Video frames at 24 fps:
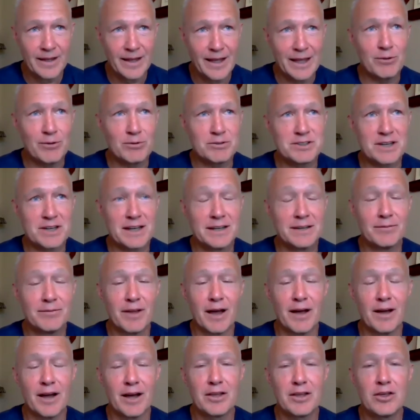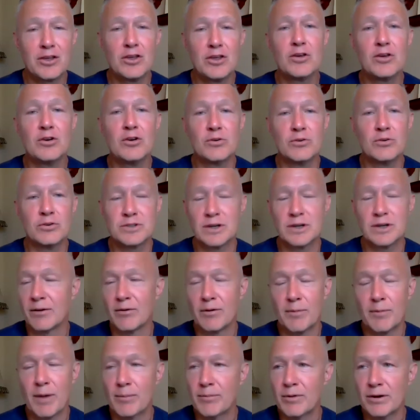huge, and I
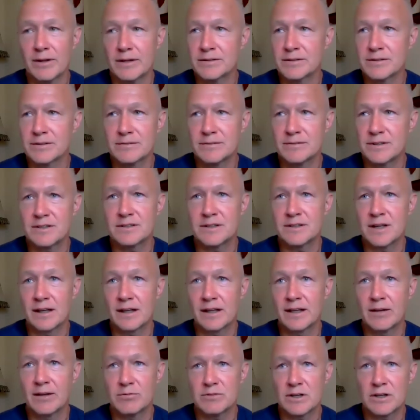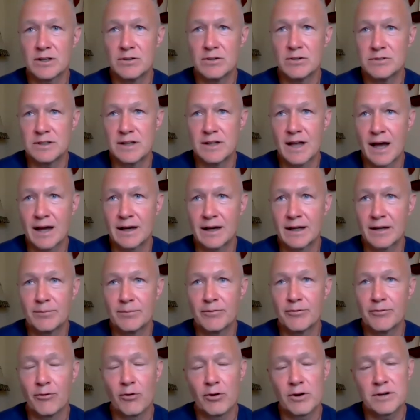remember this distinctly. He was a huge
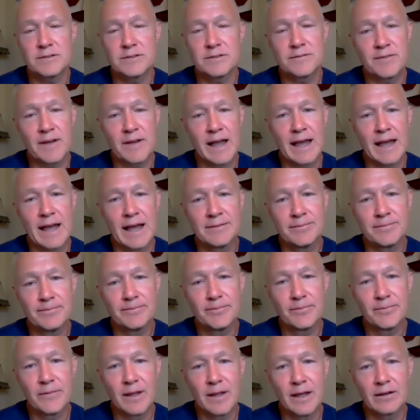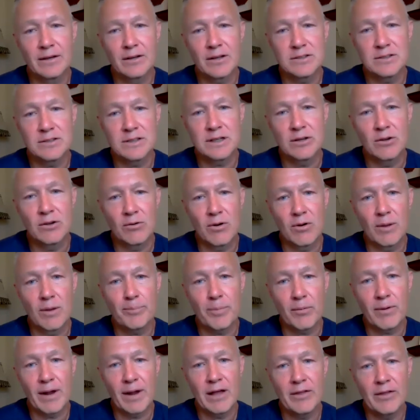Nottingham Forest fan, and because he grew up
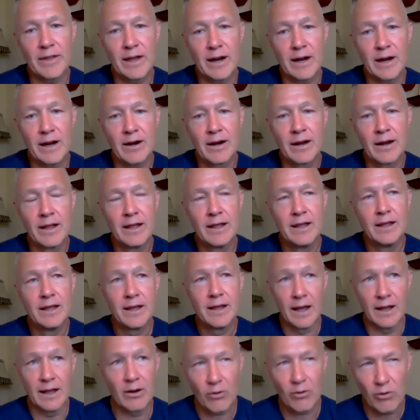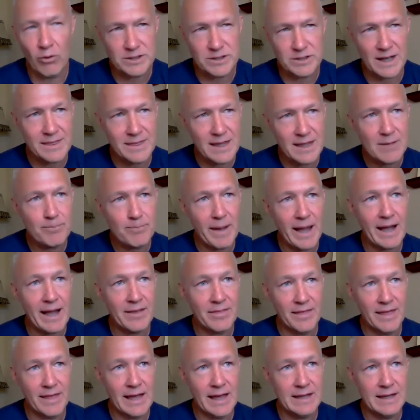around there. And of course, I think
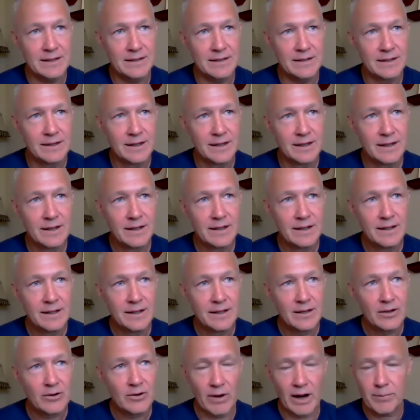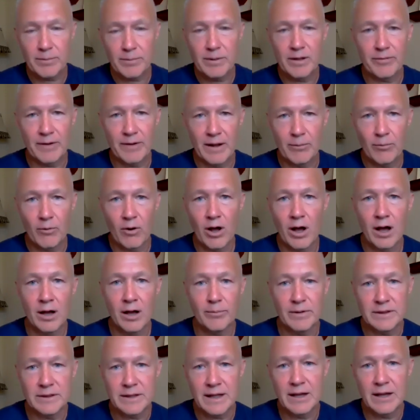back then, correct me if I'm wrong,
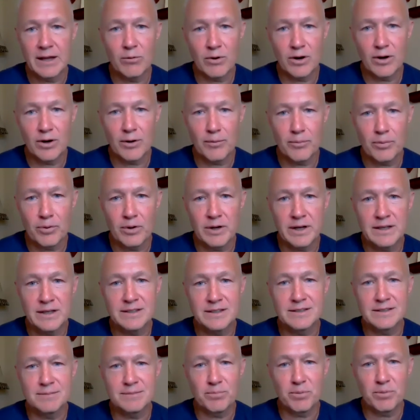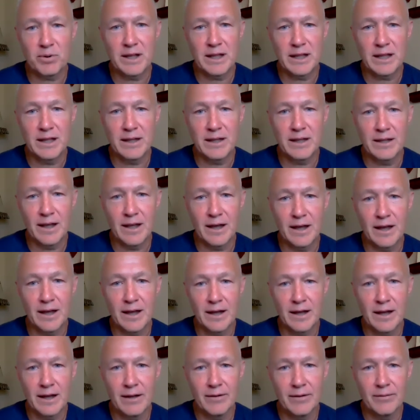but they were a pretty
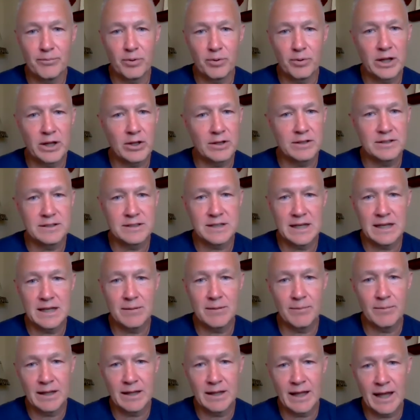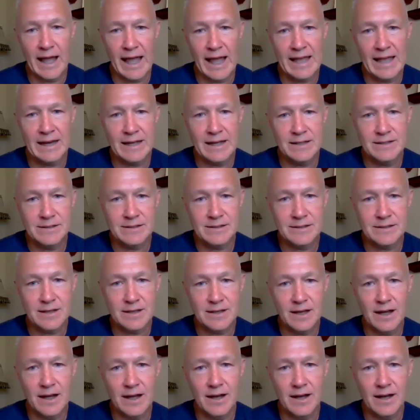good team in the 80s